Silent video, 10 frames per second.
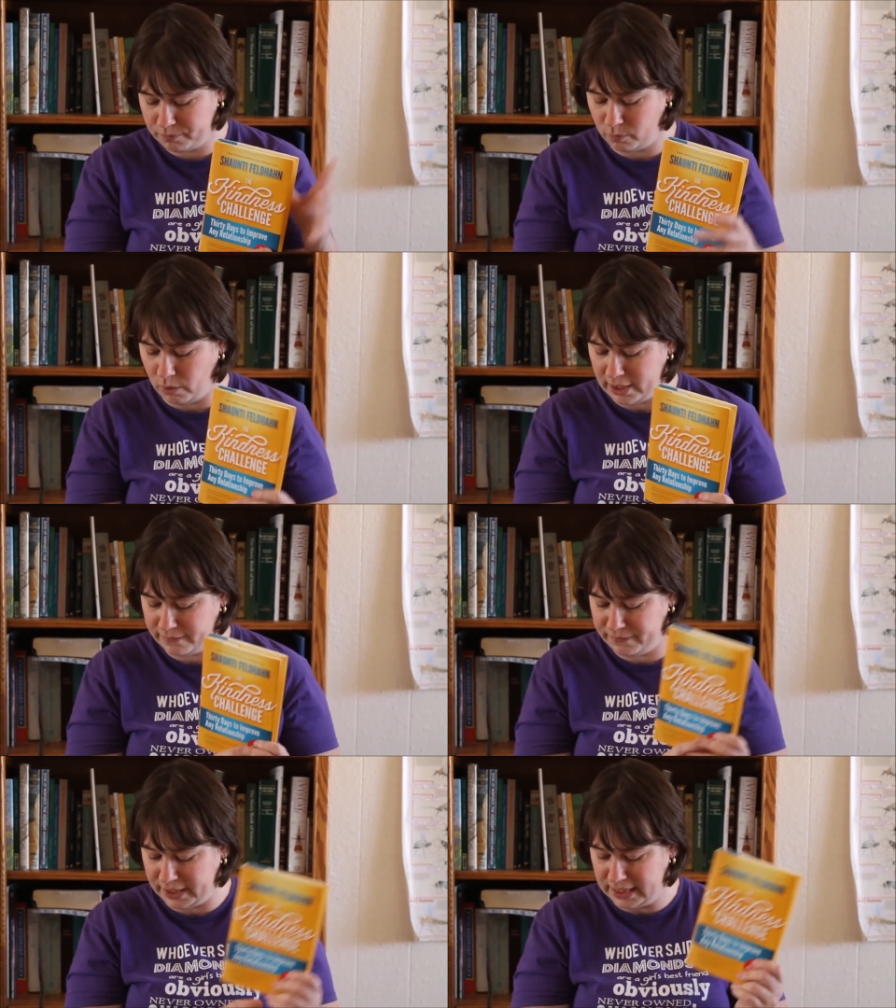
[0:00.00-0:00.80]
What
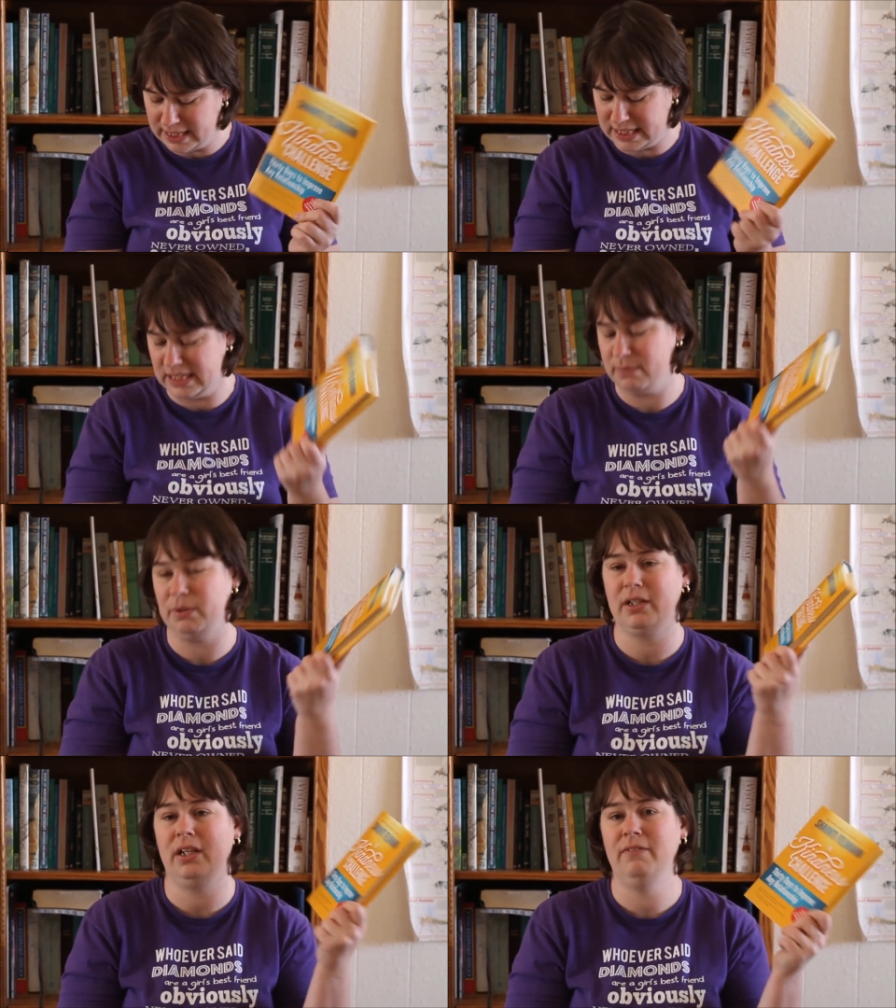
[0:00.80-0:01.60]
feeling does this
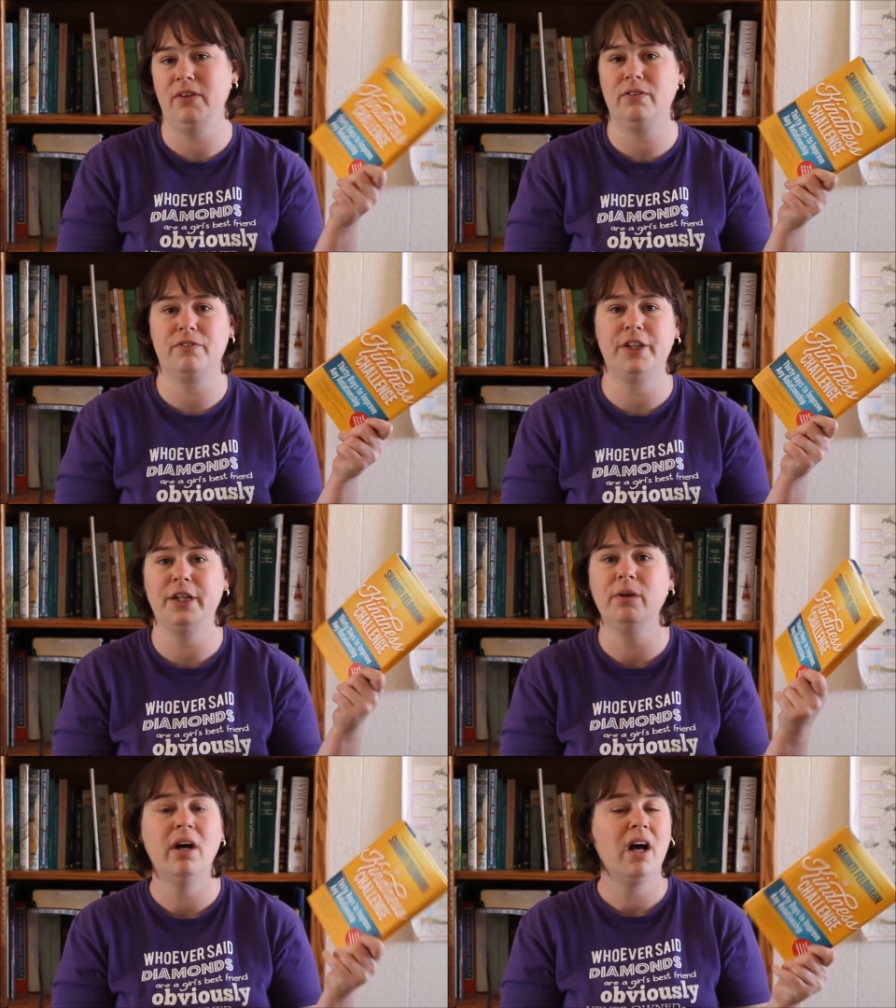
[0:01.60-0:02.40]
book evoke for
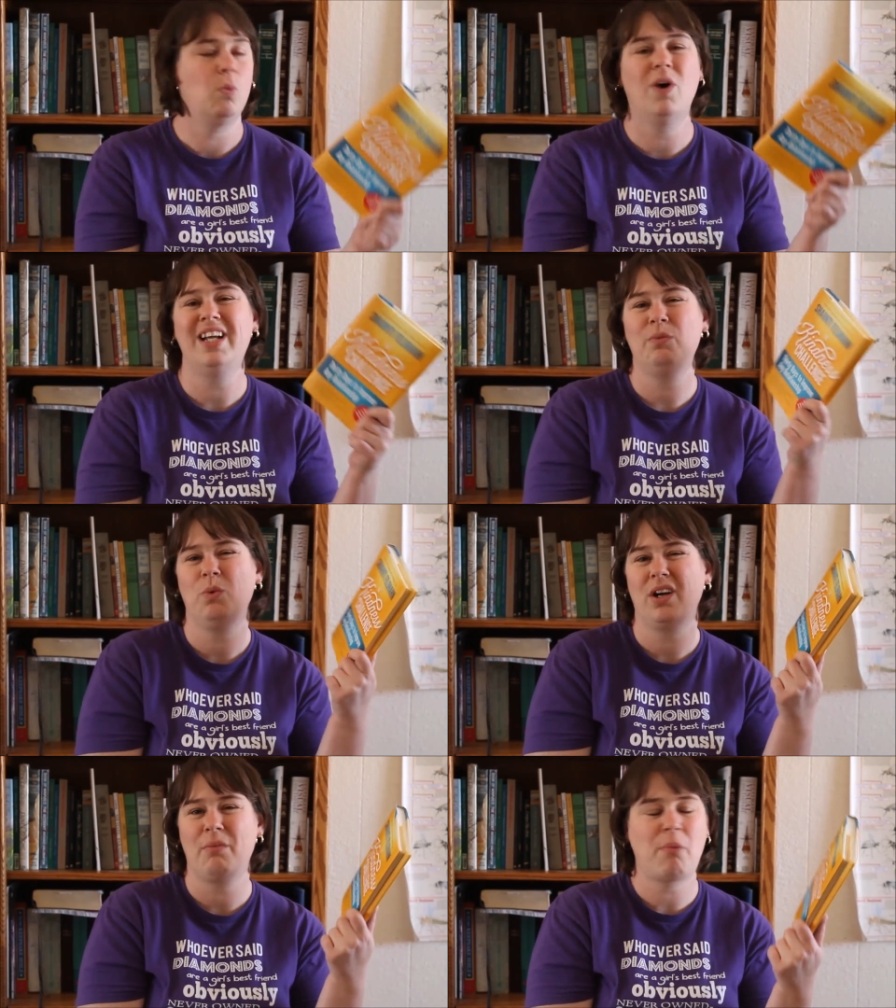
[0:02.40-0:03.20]
you? What
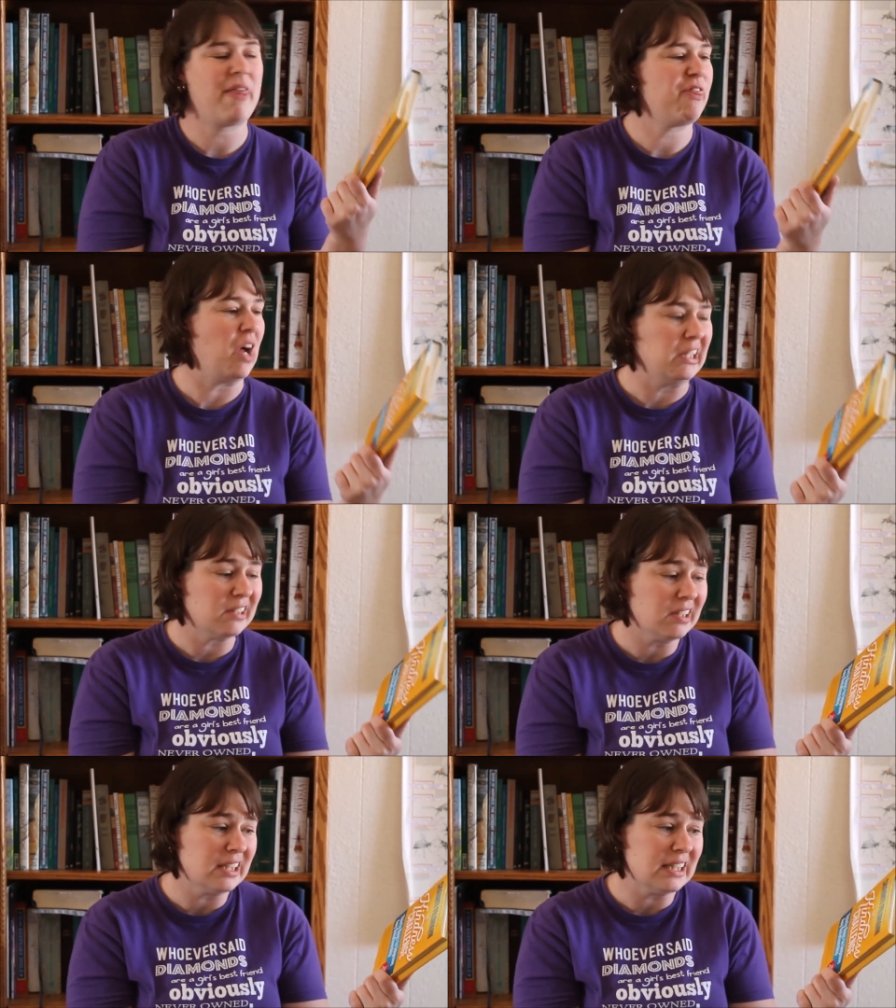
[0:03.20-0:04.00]
were my thoughts
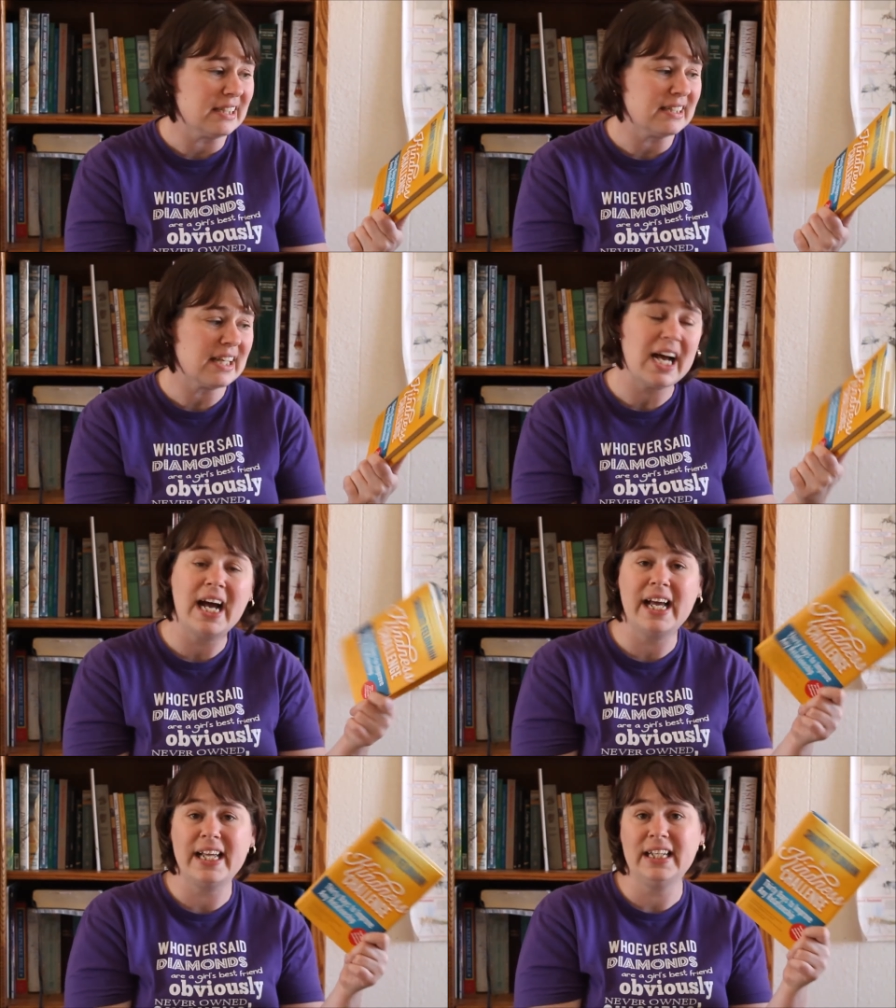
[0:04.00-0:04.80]
on this?
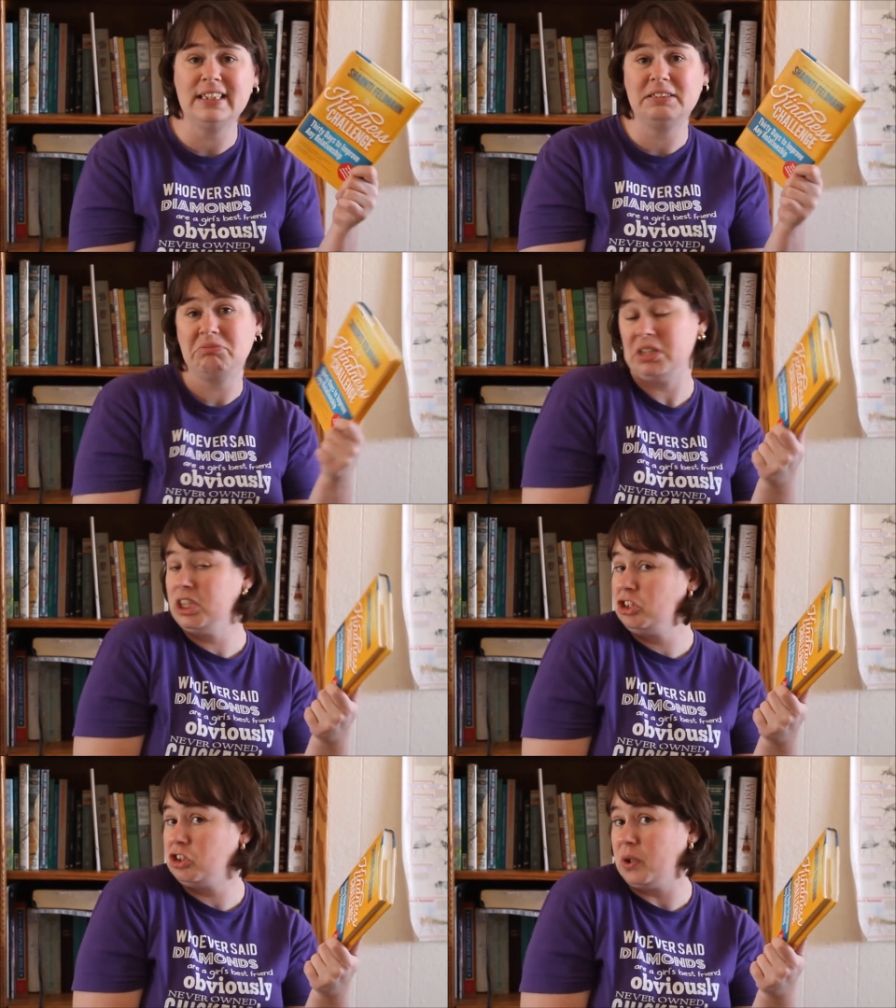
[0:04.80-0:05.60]
I
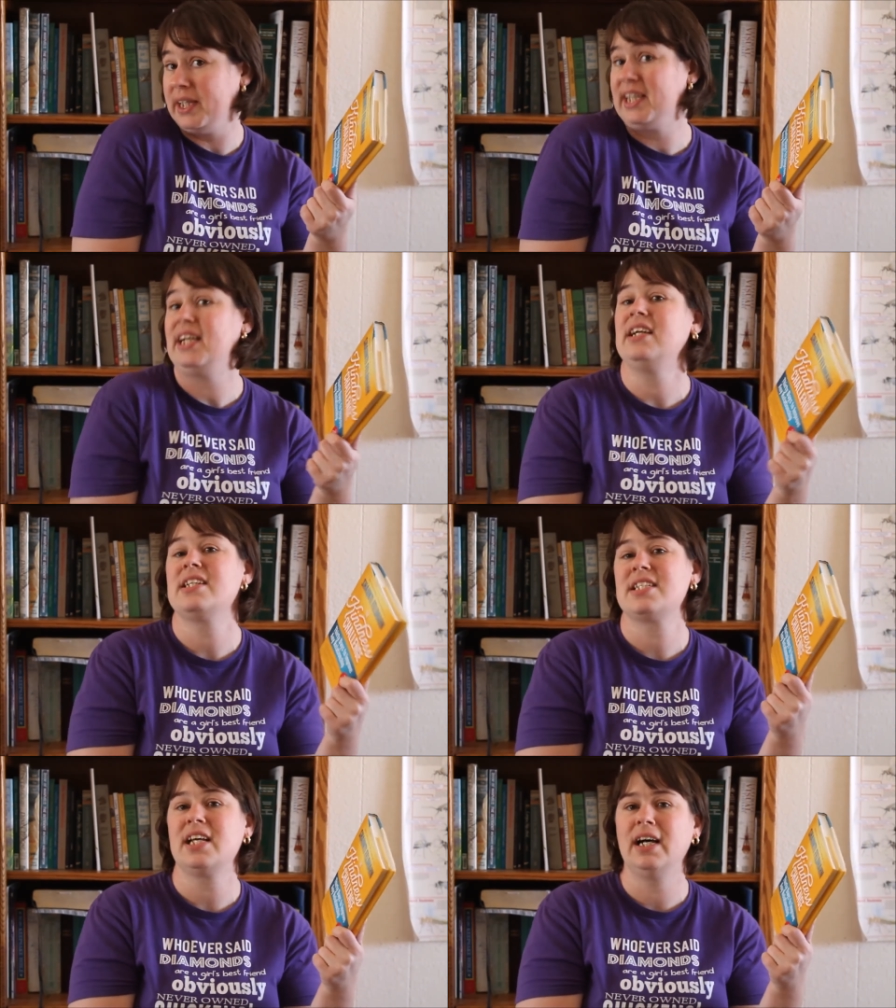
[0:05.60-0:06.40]
enjoyed it.